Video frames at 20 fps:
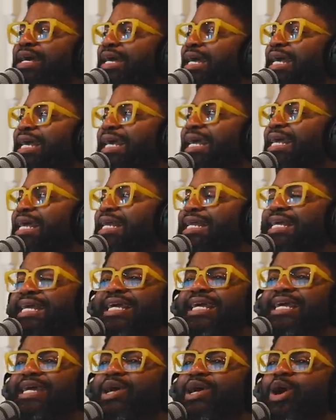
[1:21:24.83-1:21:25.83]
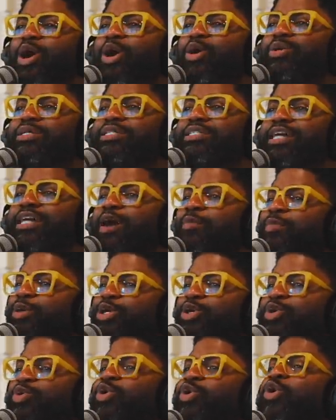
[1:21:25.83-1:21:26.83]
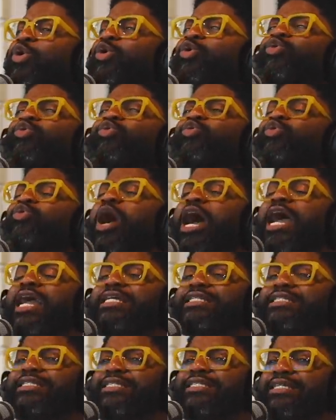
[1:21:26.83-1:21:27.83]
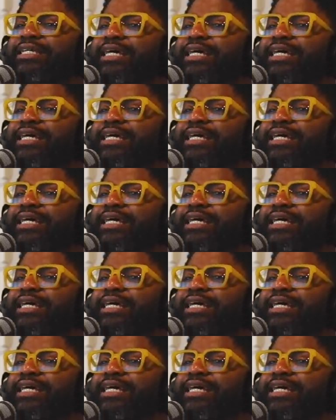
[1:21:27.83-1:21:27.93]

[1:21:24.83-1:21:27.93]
N E O W. Right